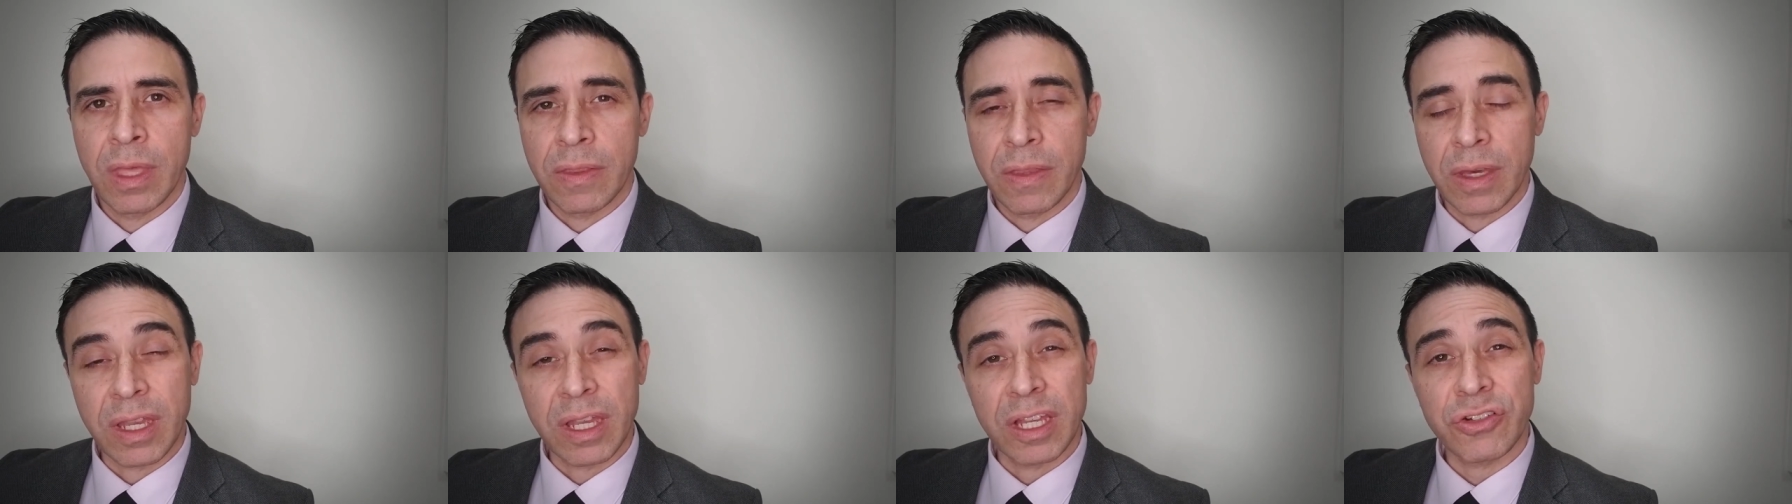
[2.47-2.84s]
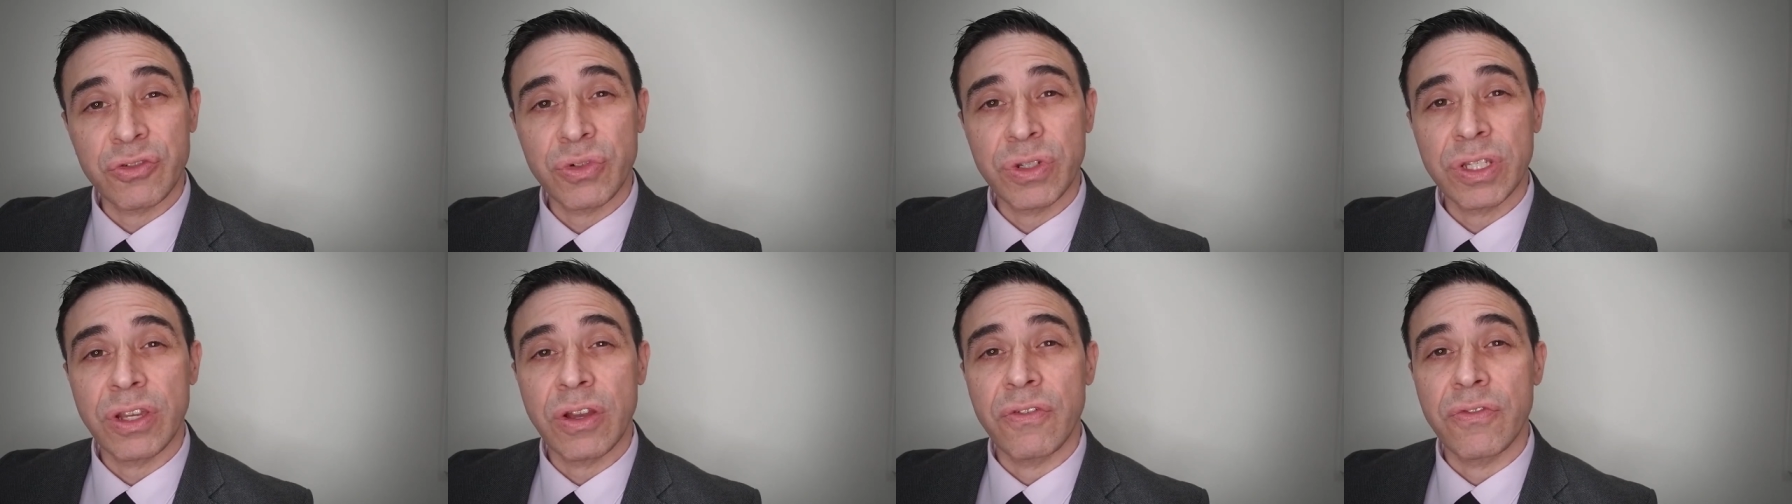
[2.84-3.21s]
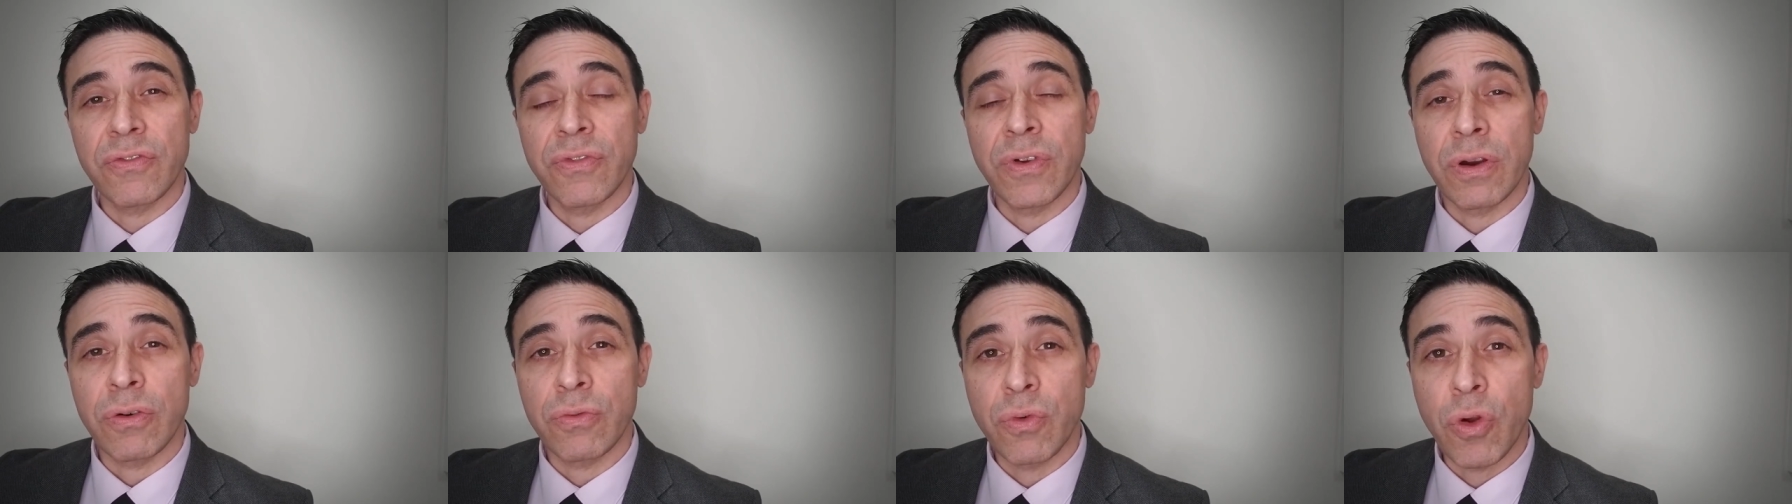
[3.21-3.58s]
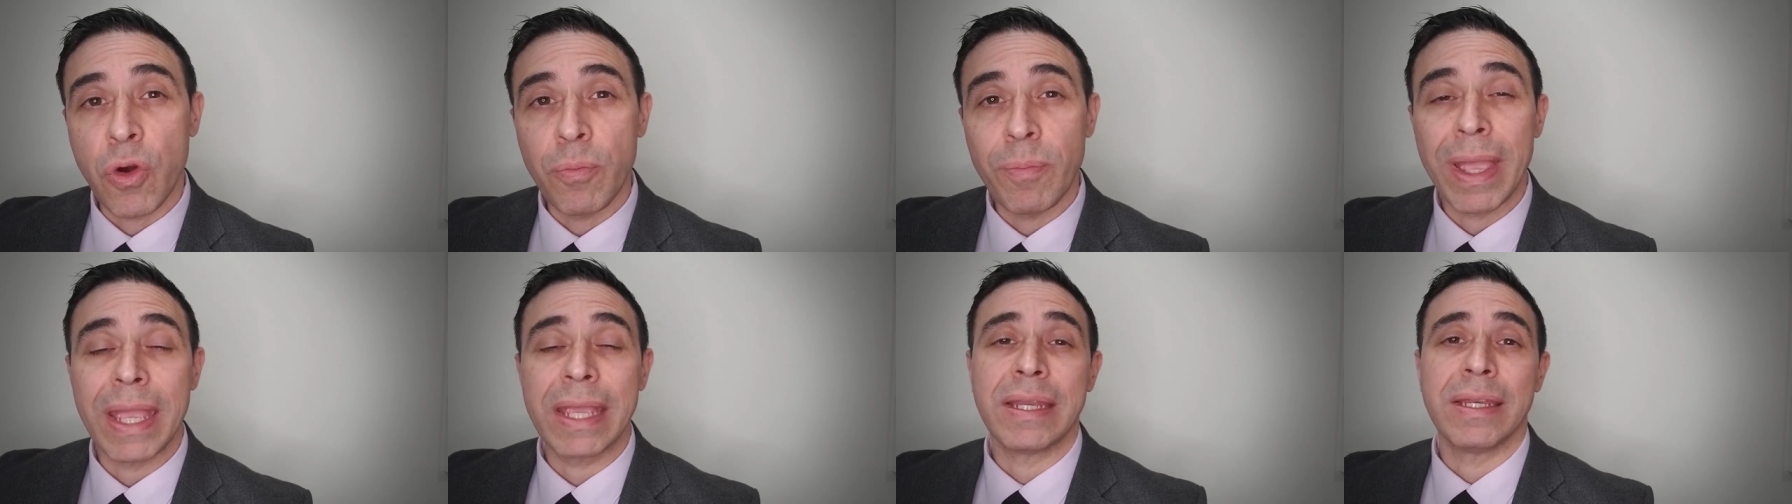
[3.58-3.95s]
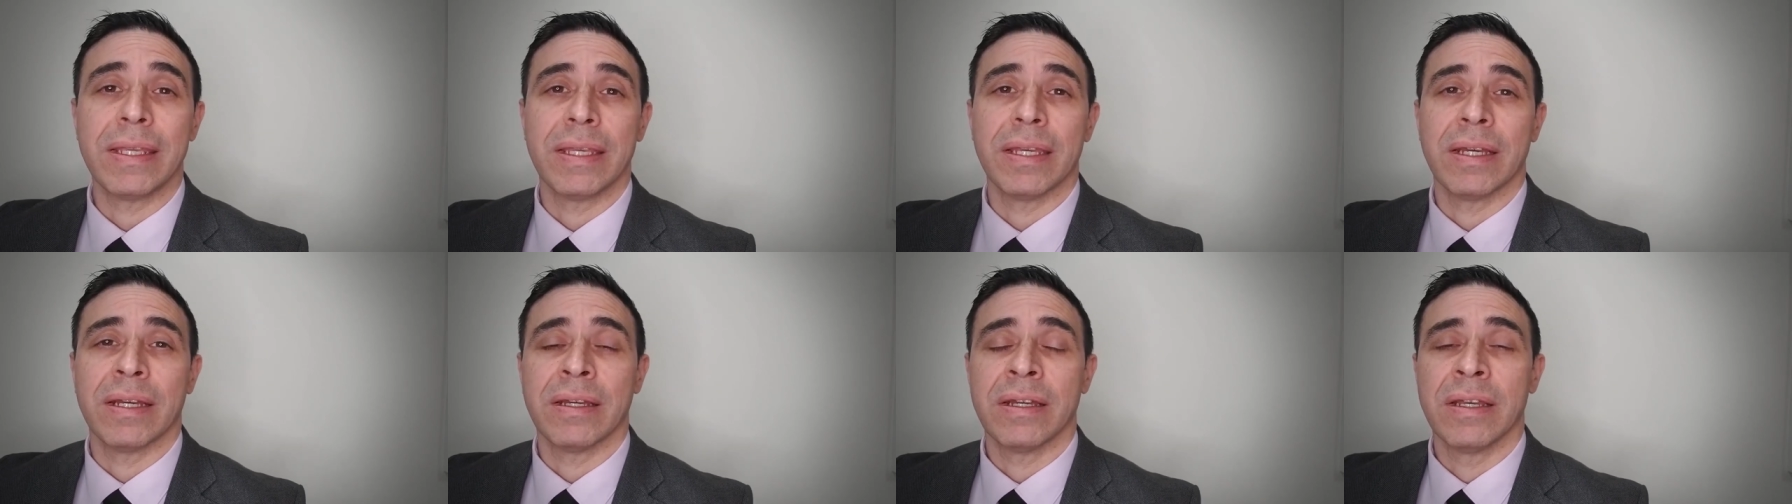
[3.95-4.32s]
the country of
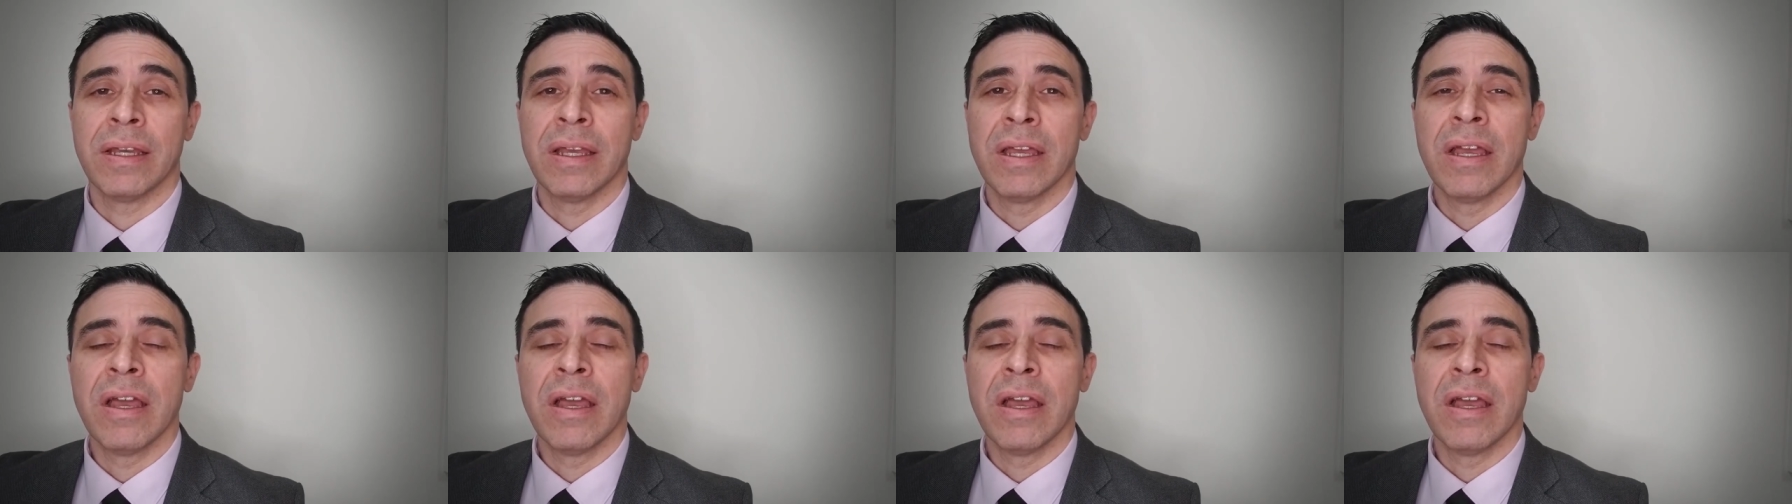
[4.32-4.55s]
Romania